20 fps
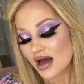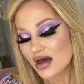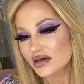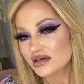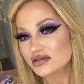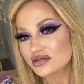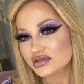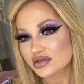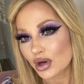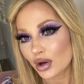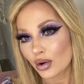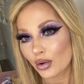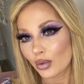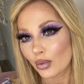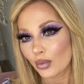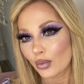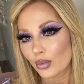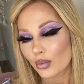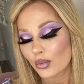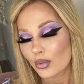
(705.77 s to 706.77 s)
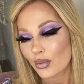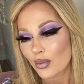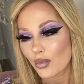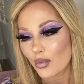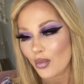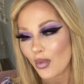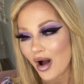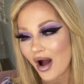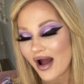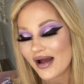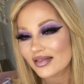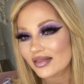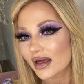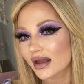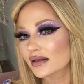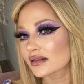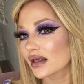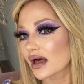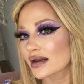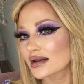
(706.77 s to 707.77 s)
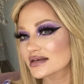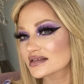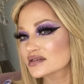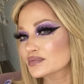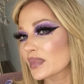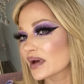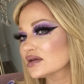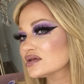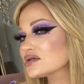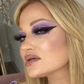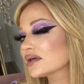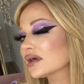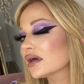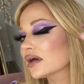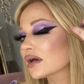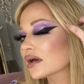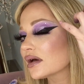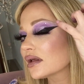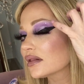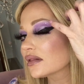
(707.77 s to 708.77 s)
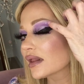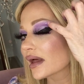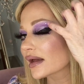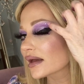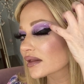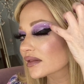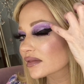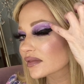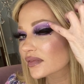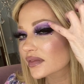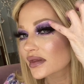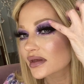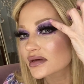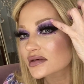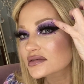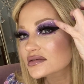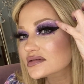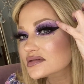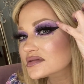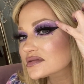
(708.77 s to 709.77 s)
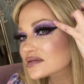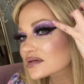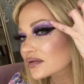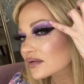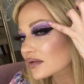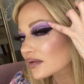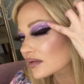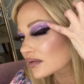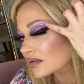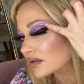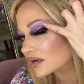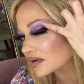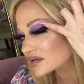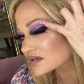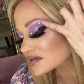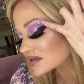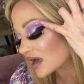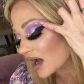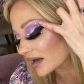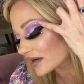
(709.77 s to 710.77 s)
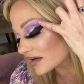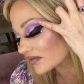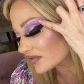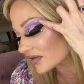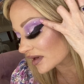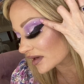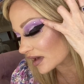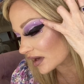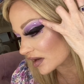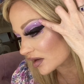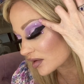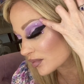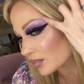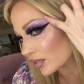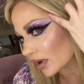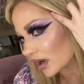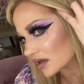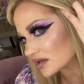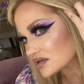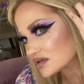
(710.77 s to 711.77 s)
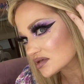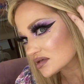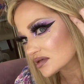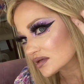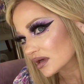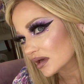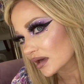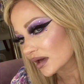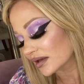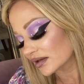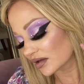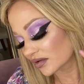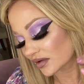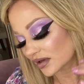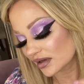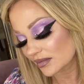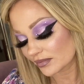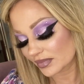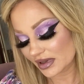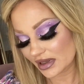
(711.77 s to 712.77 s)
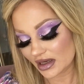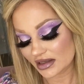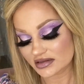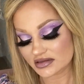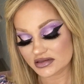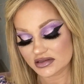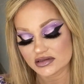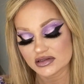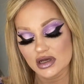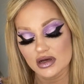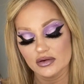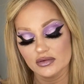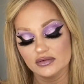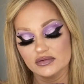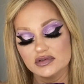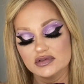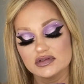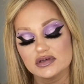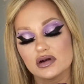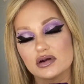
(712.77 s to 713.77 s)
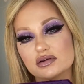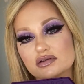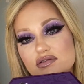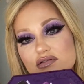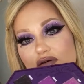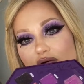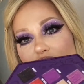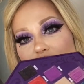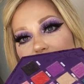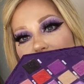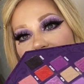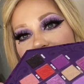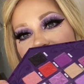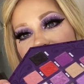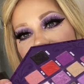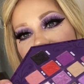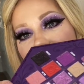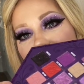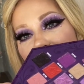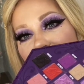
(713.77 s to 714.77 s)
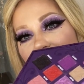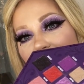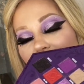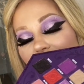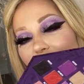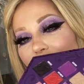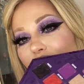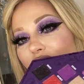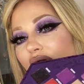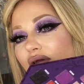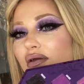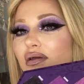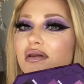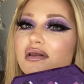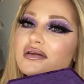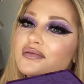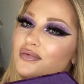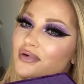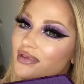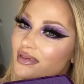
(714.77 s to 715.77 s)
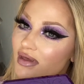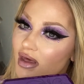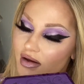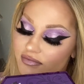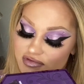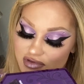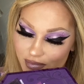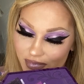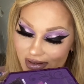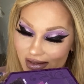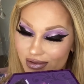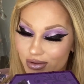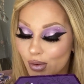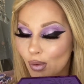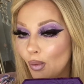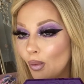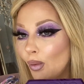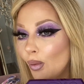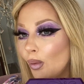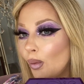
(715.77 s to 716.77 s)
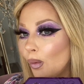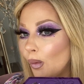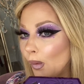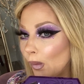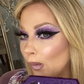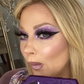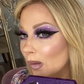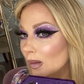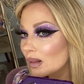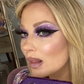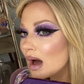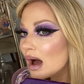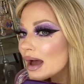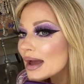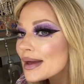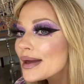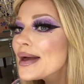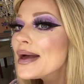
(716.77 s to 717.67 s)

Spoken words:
So I like that, especially like this looks kind of like airbrushed, and you didn't, because the tones are so close in color, you didn't really have to blend a whole lot,